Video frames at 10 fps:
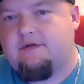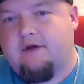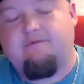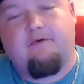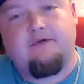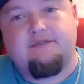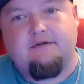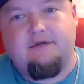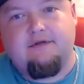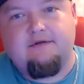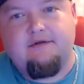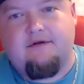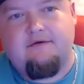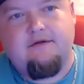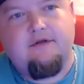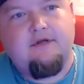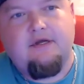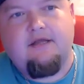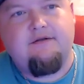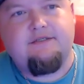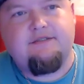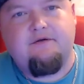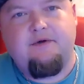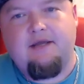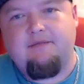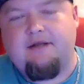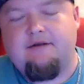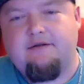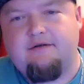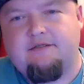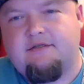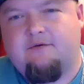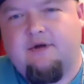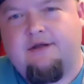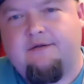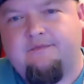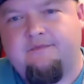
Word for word: unfortunately you know. And there's just no way, man. There's just no way.